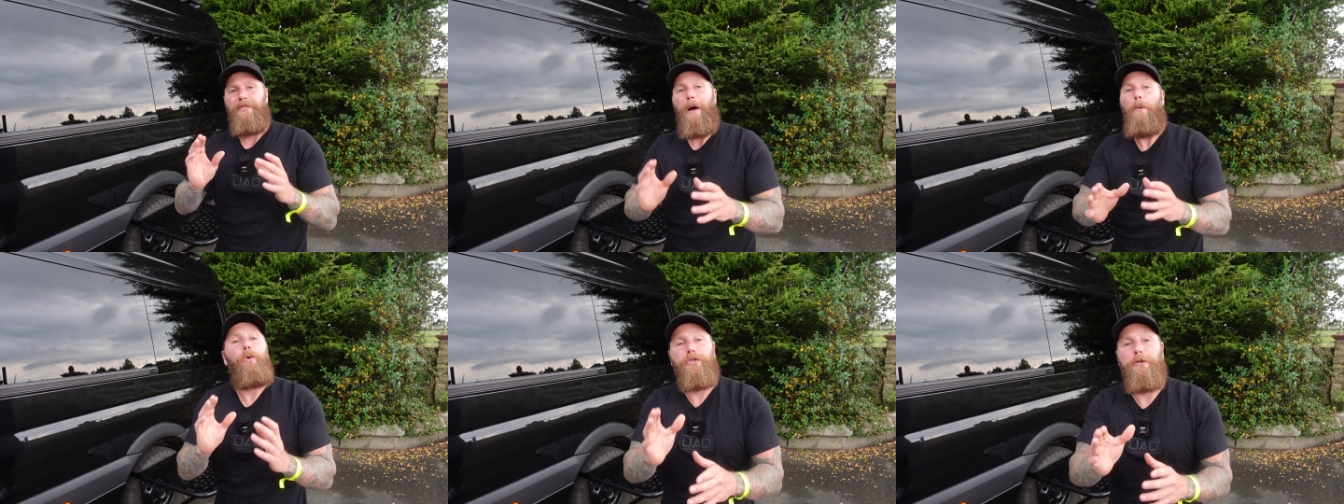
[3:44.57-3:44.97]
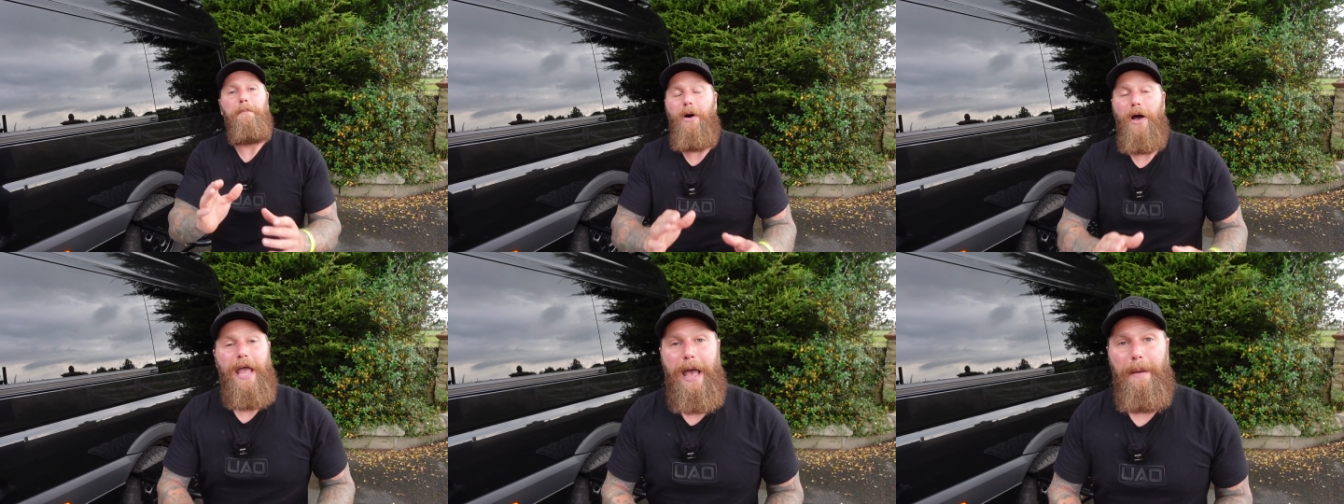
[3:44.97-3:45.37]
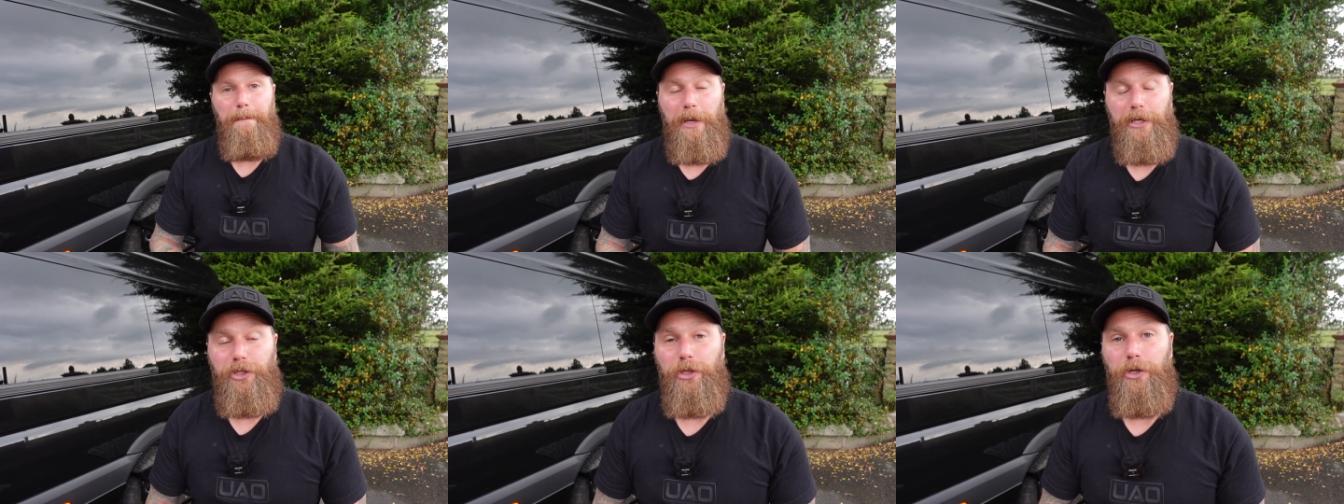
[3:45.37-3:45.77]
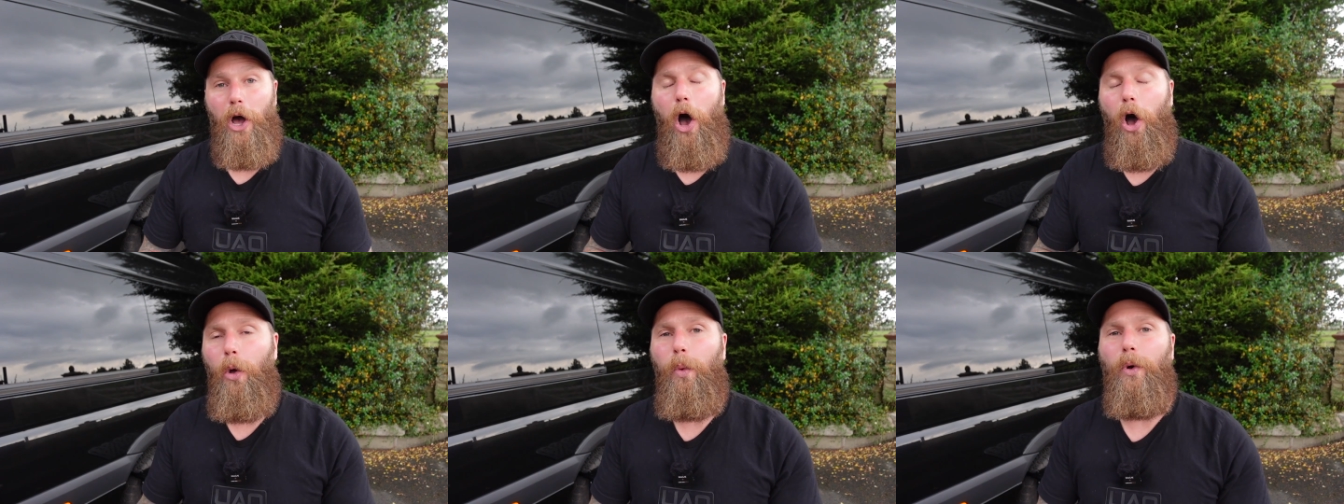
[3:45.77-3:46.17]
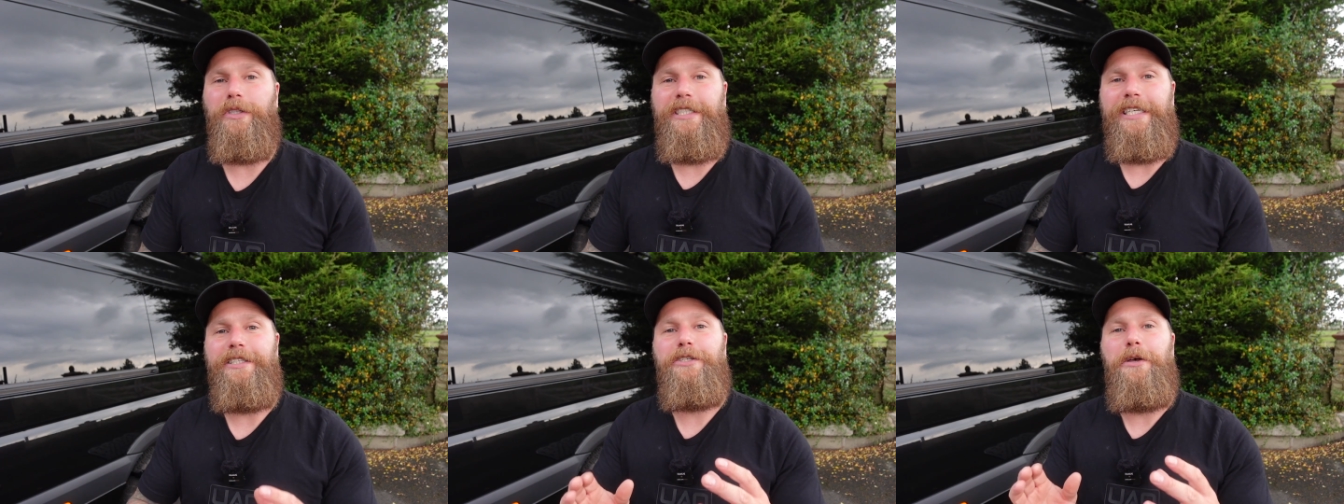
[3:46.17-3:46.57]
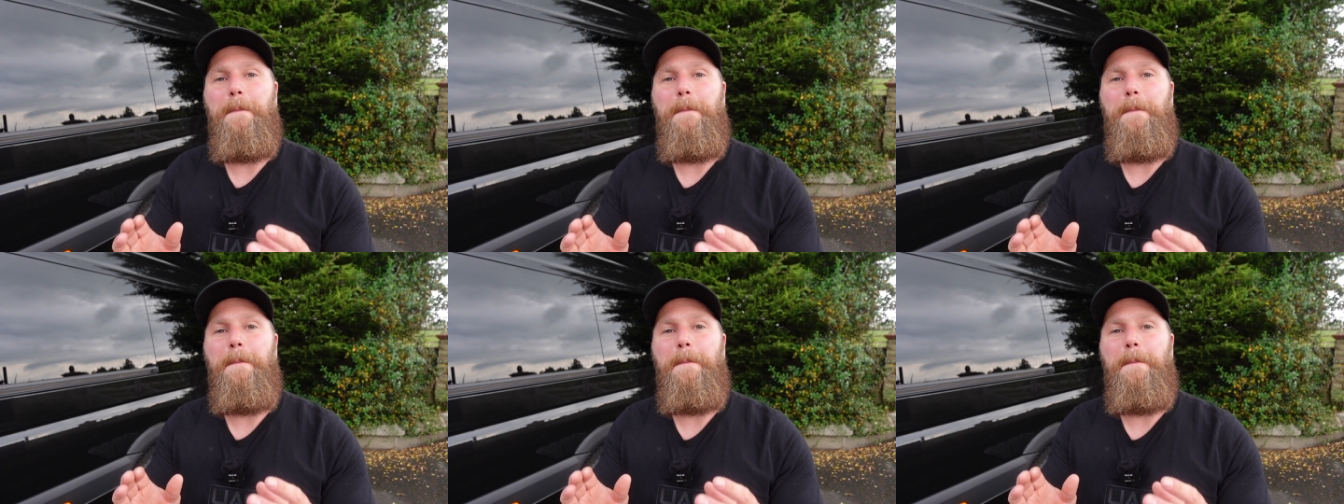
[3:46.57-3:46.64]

That wasn't my ambition. I wanted to